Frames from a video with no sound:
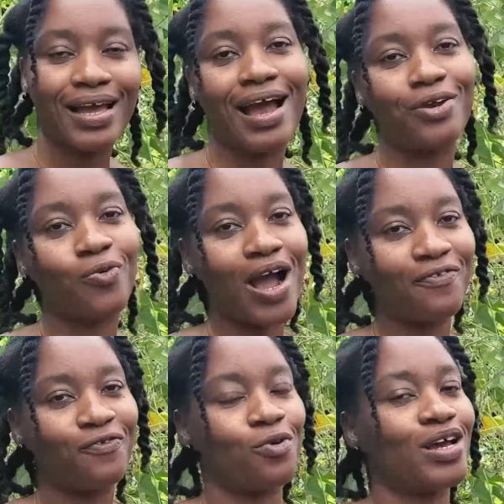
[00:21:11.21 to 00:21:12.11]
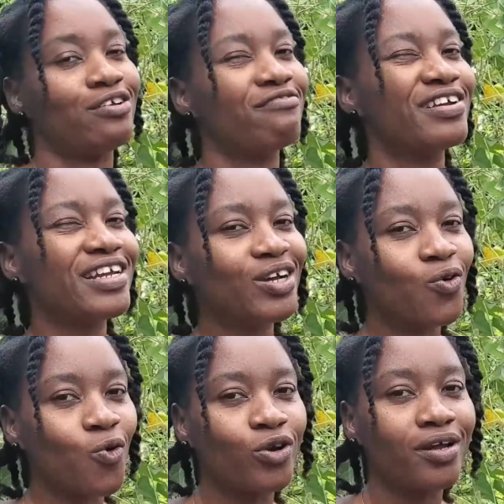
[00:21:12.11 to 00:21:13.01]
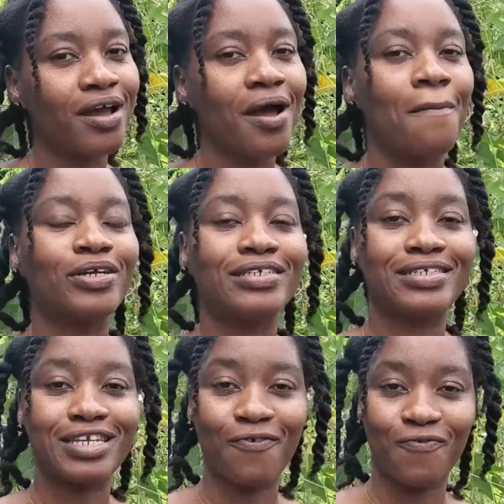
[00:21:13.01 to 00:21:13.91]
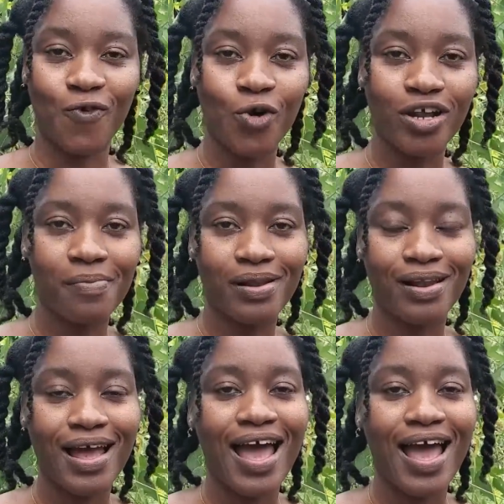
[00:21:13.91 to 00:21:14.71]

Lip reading: and the white flour is not really good, but it is affordable.